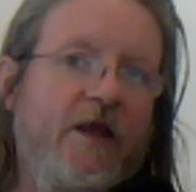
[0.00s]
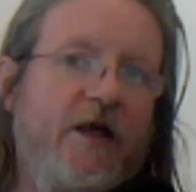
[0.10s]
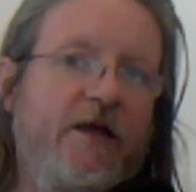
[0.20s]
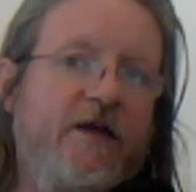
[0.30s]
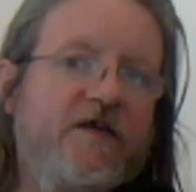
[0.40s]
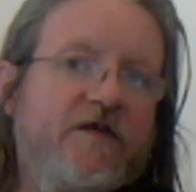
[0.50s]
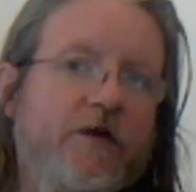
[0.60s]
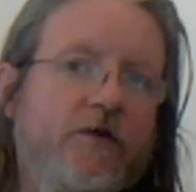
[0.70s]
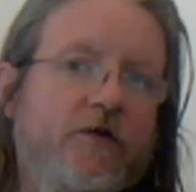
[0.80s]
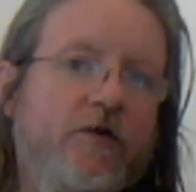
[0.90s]
and as
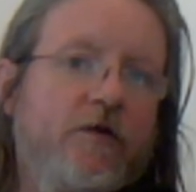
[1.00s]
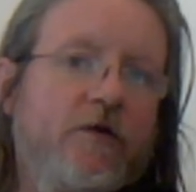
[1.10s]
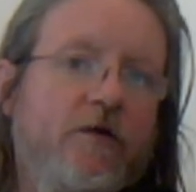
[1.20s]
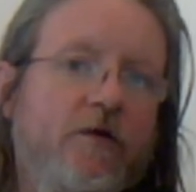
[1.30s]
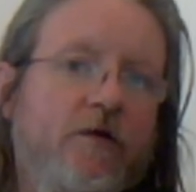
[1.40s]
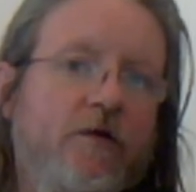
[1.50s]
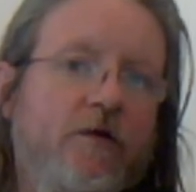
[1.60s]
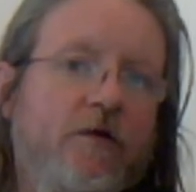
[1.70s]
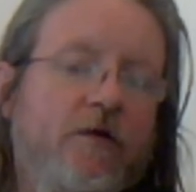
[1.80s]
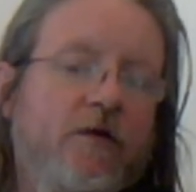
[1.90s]
such
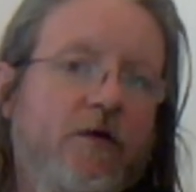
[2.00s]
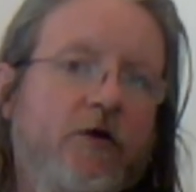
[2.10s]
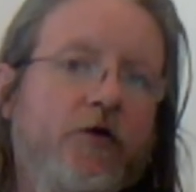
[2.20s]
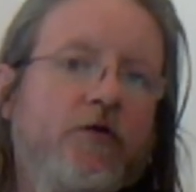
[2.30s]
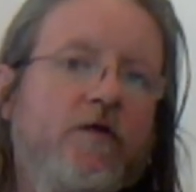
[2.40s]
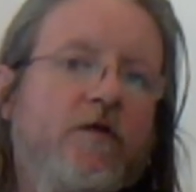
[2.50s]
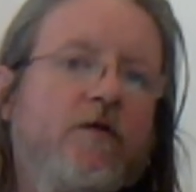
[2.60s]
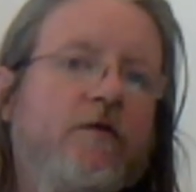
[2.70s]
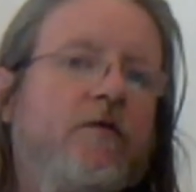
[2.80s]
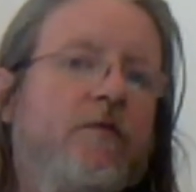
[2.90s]
could
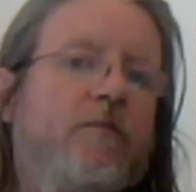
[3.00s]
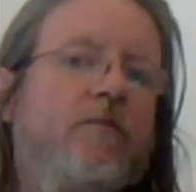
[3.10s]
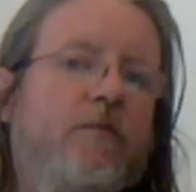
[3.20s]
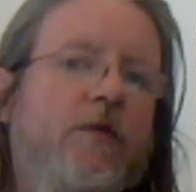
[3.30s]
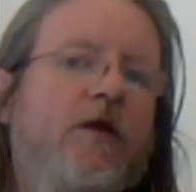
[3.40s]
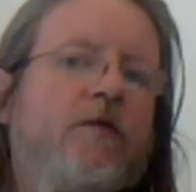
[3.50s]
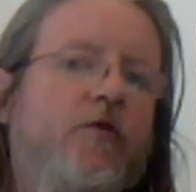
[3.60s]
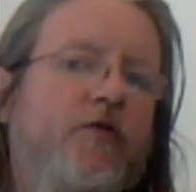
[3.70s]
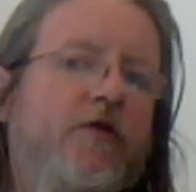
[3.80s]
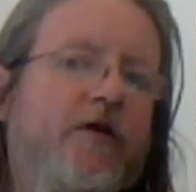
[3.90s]

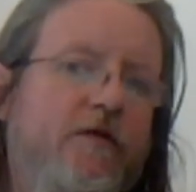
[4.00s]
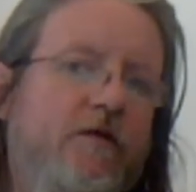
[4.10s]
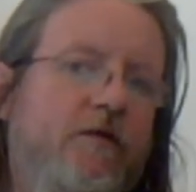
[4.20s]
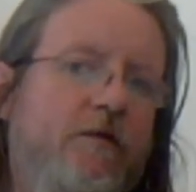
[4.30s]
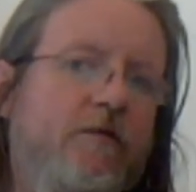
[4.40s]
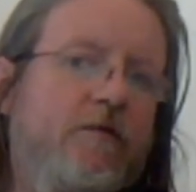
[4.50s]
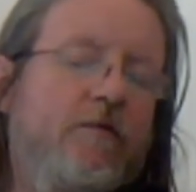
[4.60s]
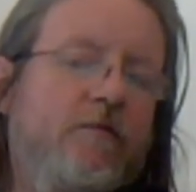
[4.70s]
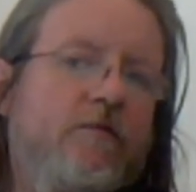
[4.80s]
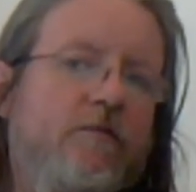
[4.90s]
interpolate
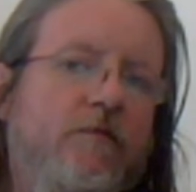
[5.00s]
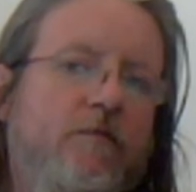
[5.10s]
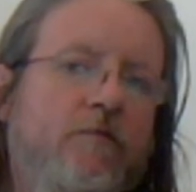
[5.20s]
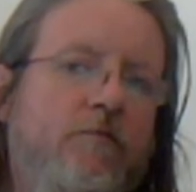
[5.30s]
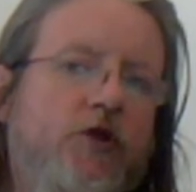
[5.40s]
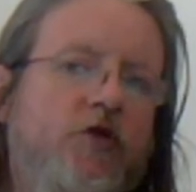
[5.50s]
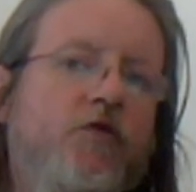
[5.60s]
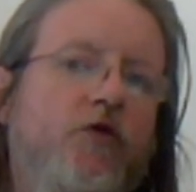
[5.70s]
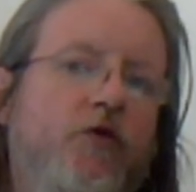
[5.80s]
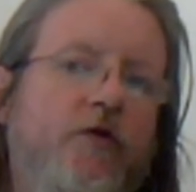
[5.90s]
much
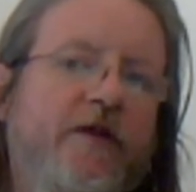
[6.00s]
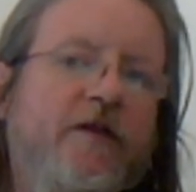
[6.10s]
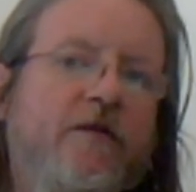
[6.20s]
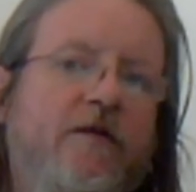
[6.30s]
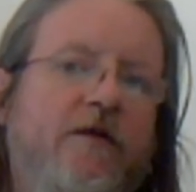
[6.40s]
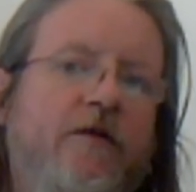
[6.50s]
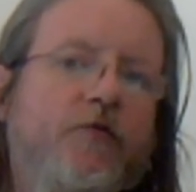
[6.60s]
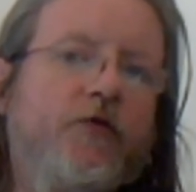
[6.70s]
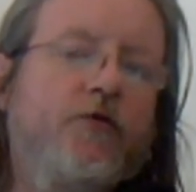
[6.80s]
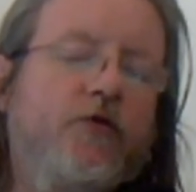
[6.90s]
more than
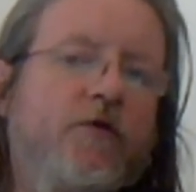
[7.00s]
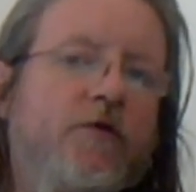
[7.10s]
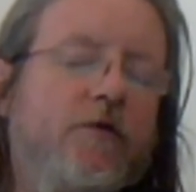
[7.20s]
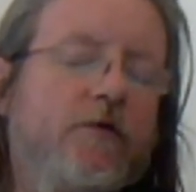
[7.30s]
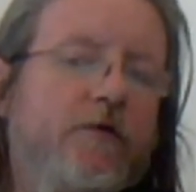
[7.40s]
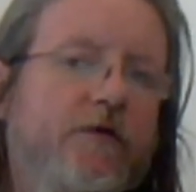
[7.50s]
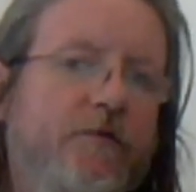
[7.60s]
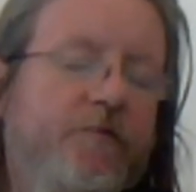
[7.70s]
approach controllers.